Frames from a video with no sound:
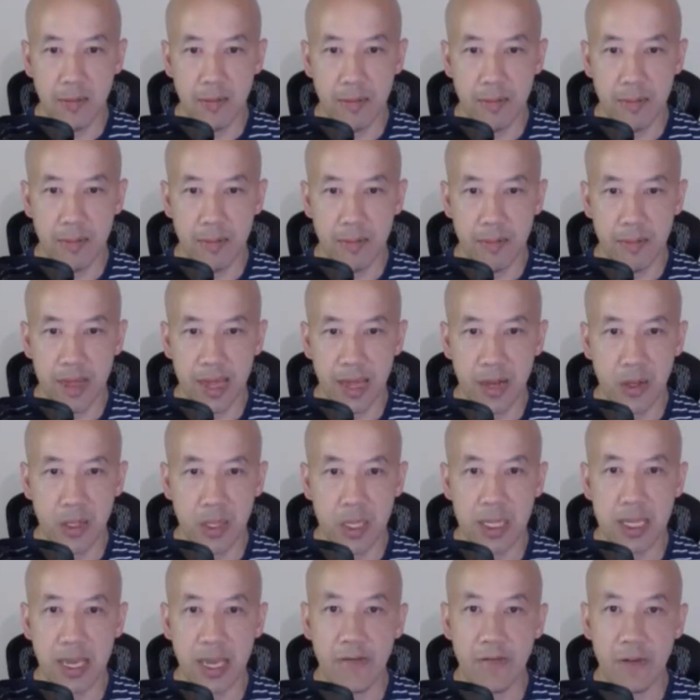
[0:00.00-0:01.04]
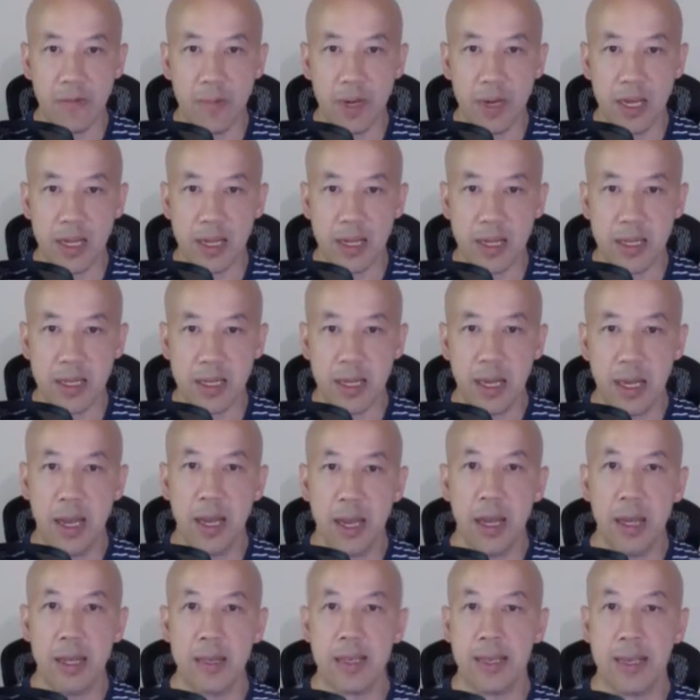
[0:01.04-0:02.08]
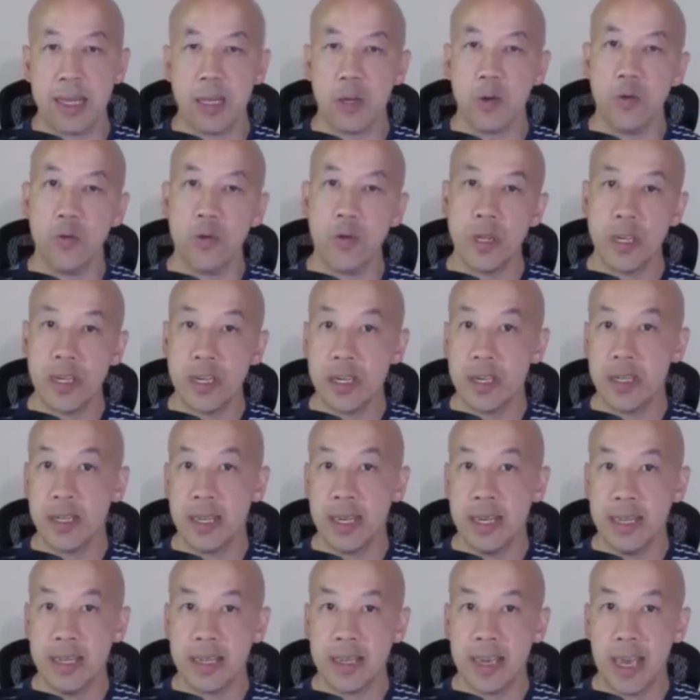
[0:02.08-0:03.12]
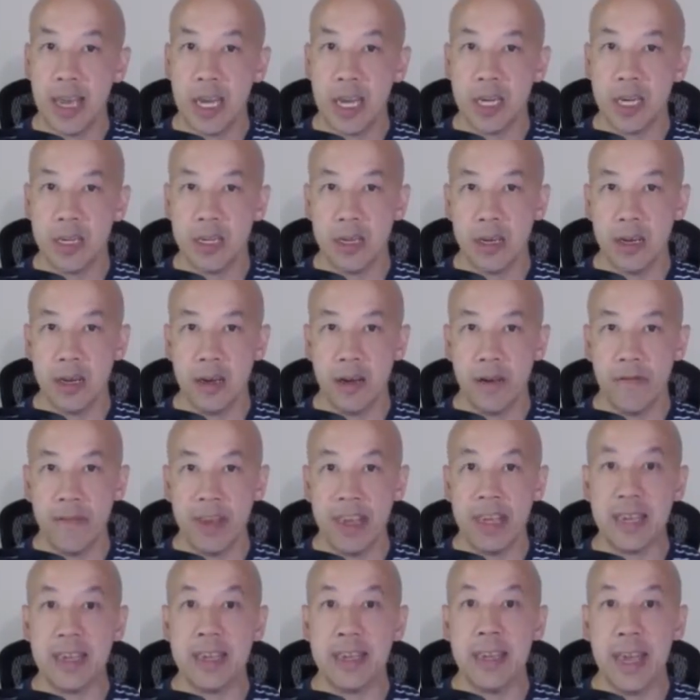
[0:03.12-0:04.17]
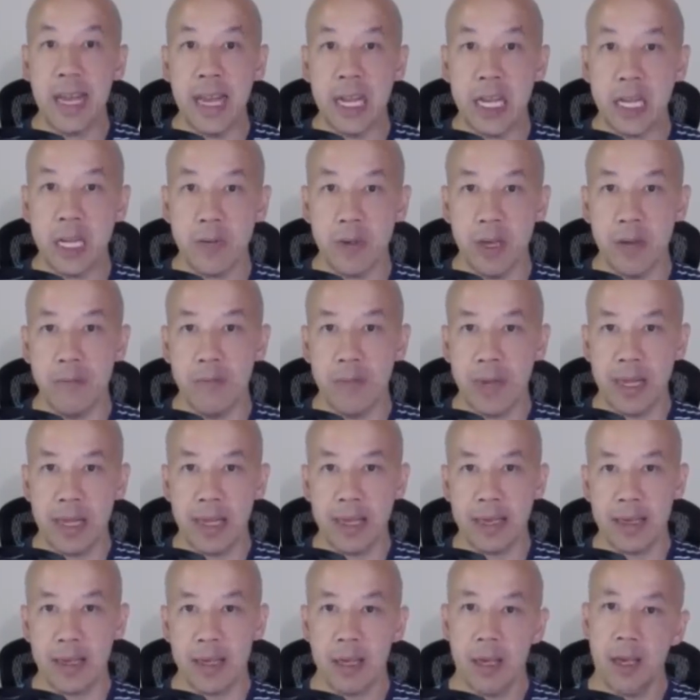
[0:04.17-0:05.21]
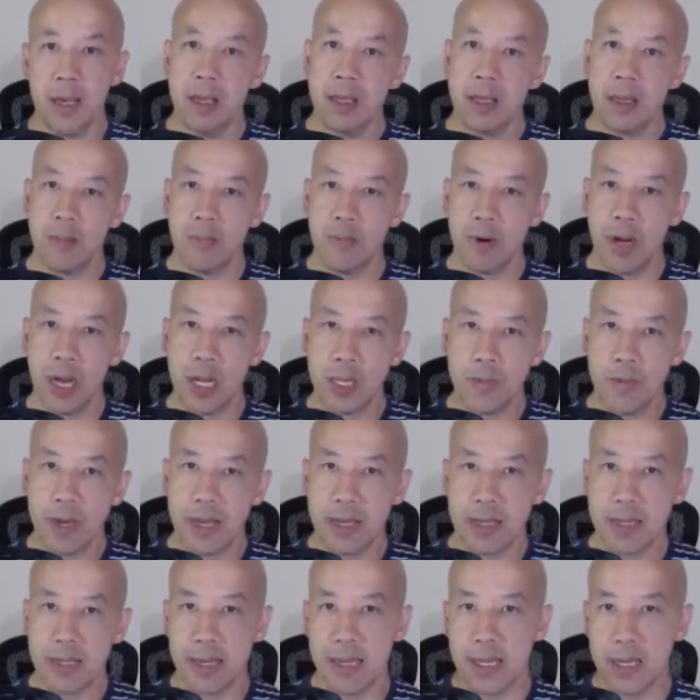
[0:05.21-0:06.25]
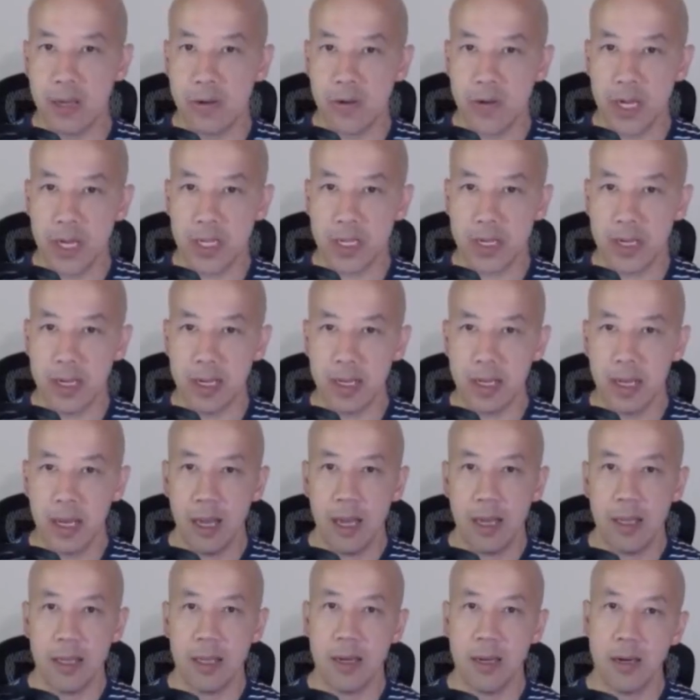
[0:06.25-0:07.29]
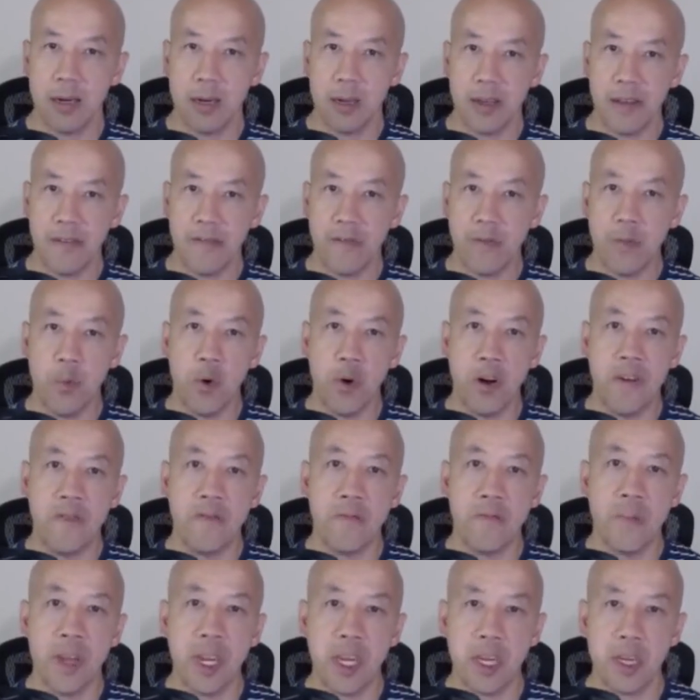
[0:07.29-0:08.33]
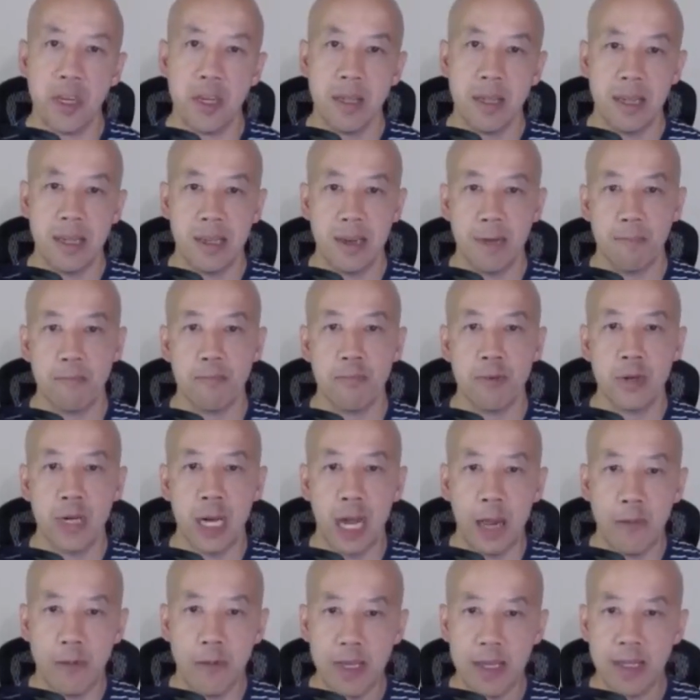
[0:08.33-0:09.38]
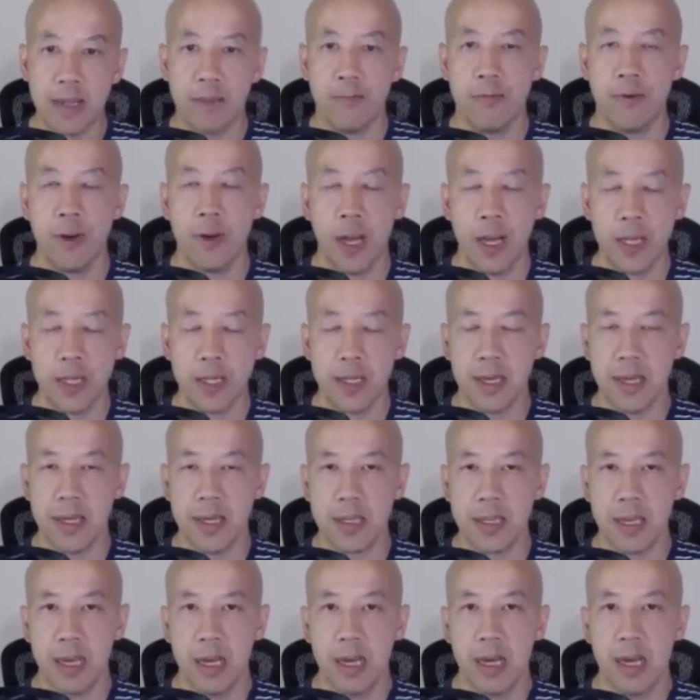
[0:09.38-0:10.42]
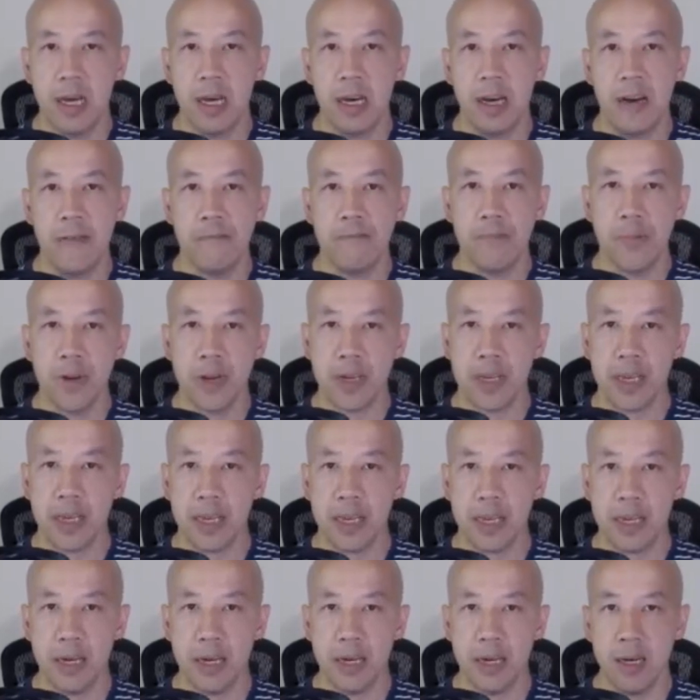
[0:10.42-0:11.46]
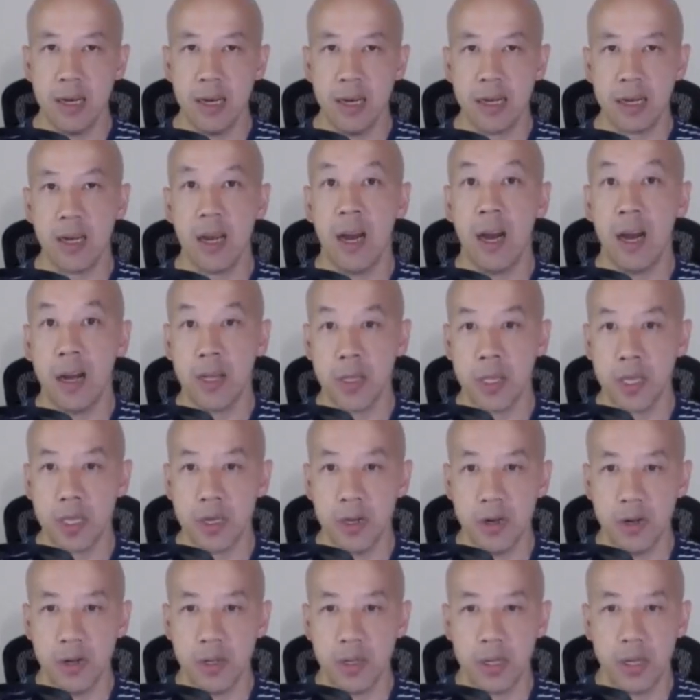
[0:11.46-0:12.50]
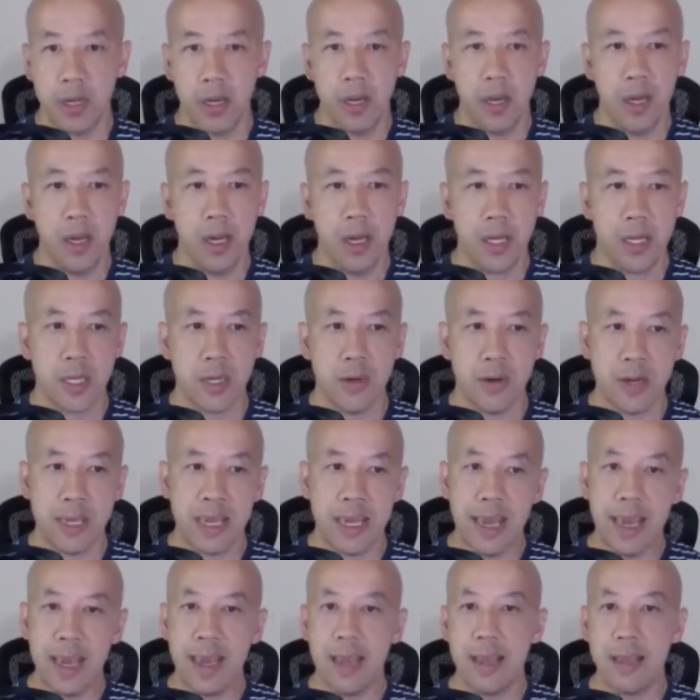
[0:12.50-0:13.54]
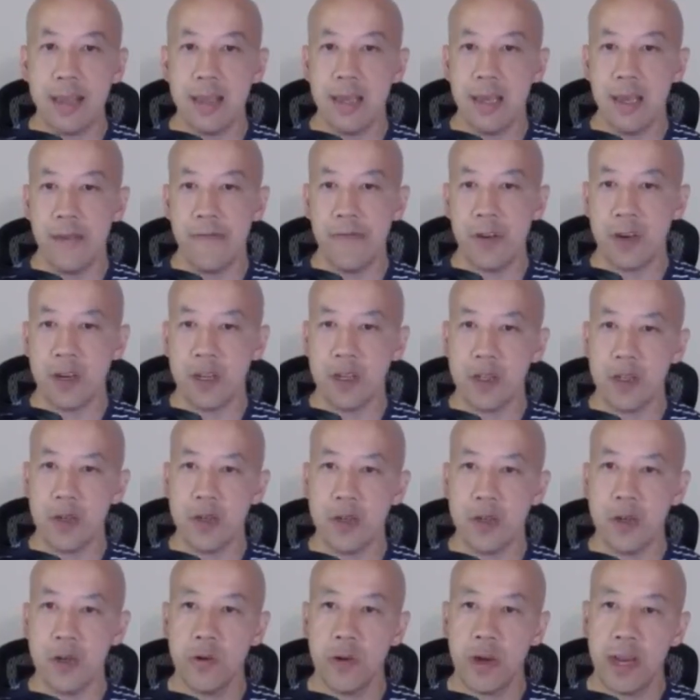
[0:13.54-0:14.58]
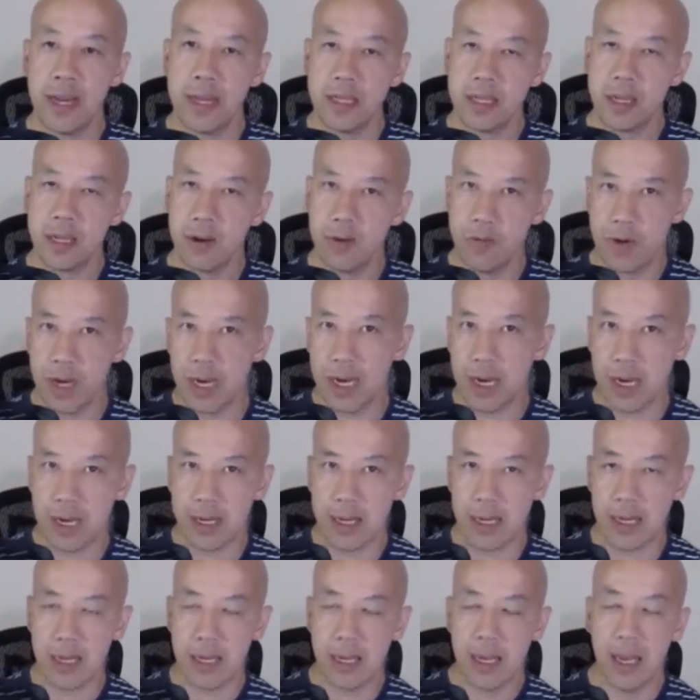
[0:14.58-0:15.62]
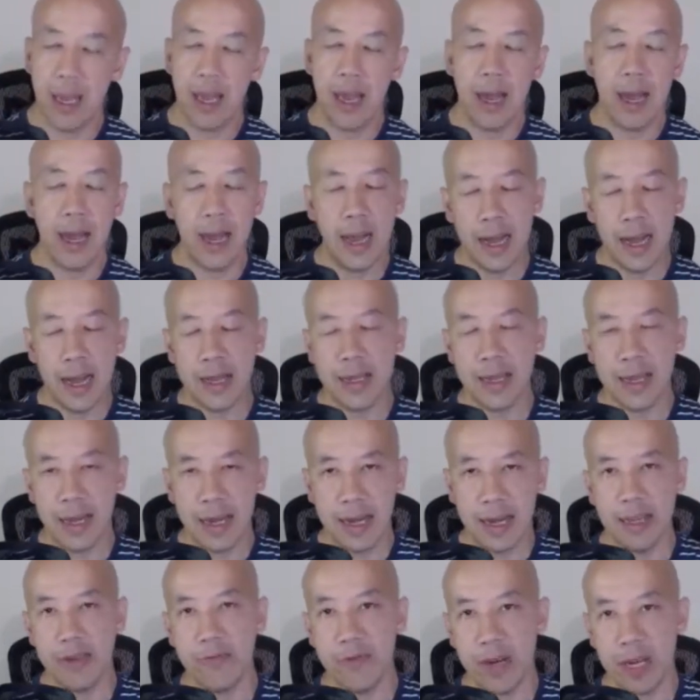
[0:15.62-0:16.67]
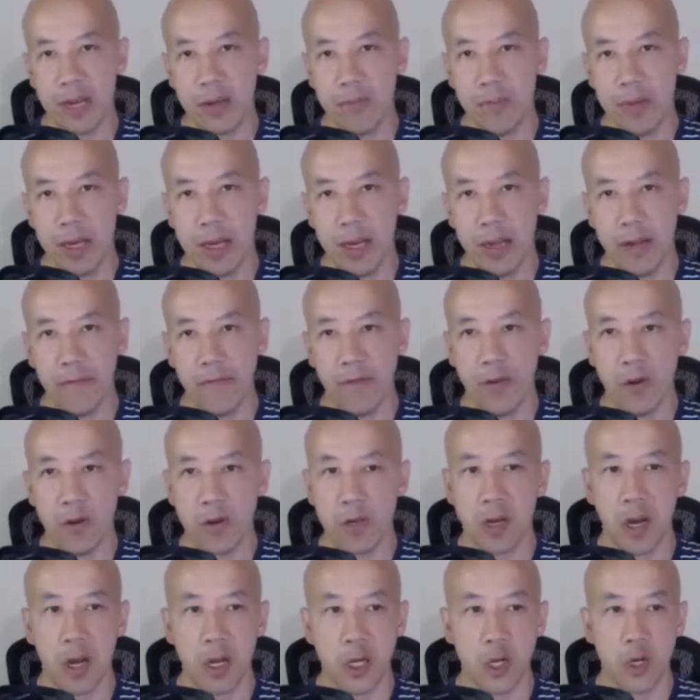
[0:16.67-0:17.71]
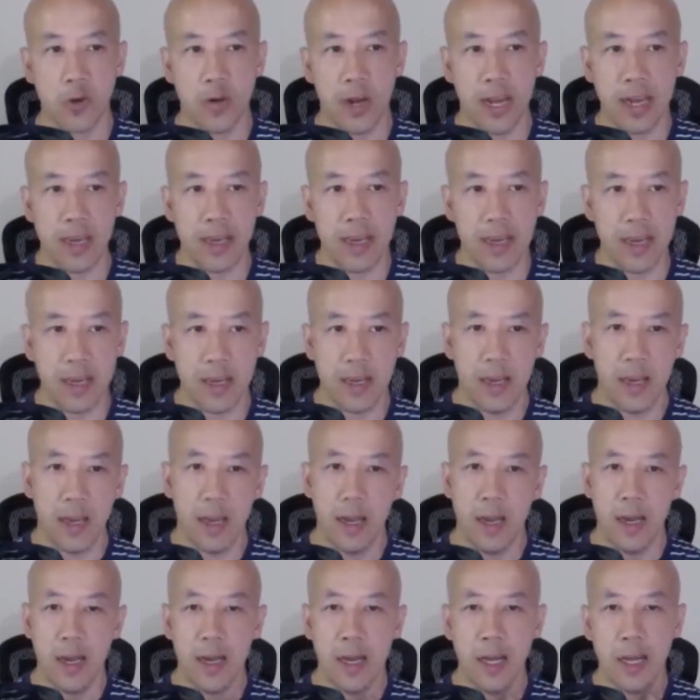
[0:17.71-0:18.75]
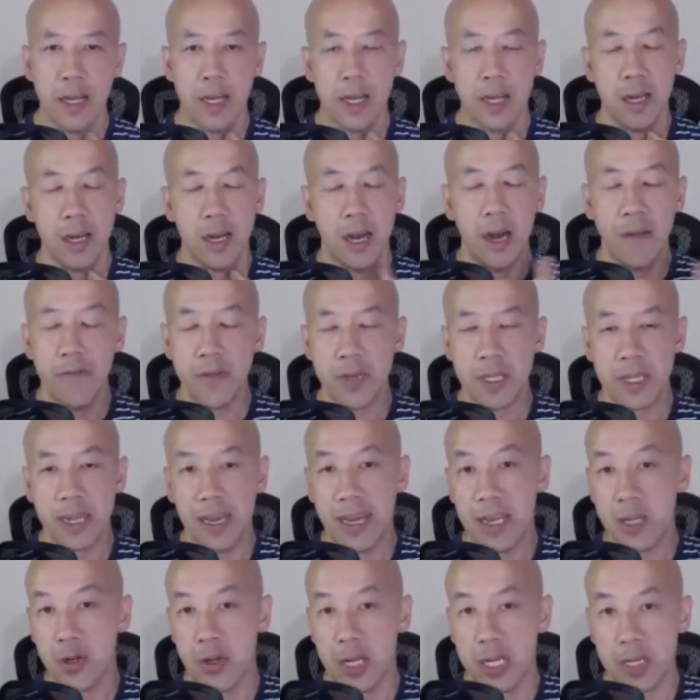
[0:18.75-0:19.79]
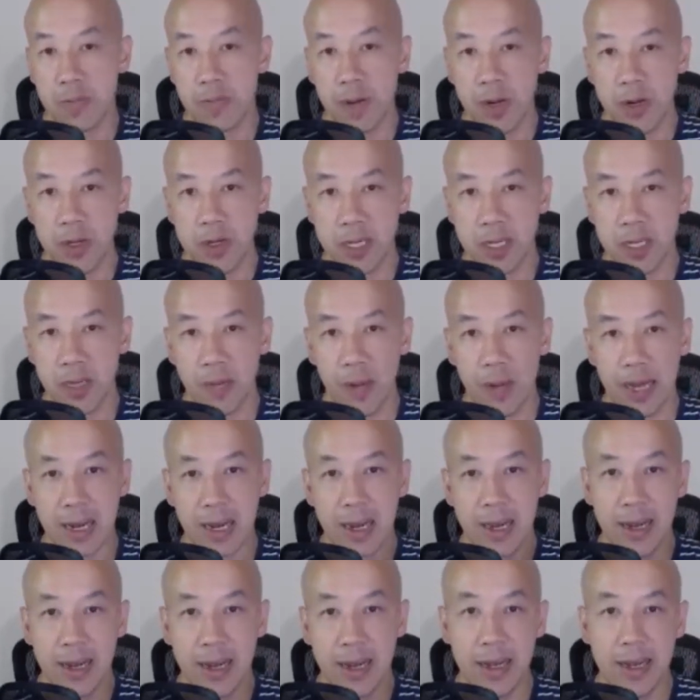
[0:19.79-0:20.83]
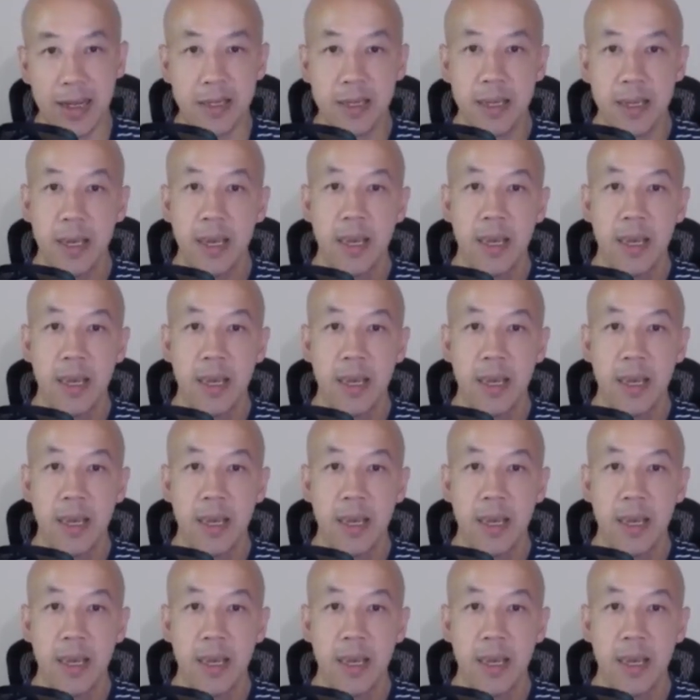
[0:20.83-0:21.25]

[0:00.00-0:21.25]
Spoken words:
moving down 7 minutes, that's a really good indication of engagement, meaning the prospect is interested, they're looking for more information, and they're probably in the process of booking a consult. So again, if you're going to do Google Ads correctly, highly recommend phone call tracking. Offers a lot of transparency to my clients,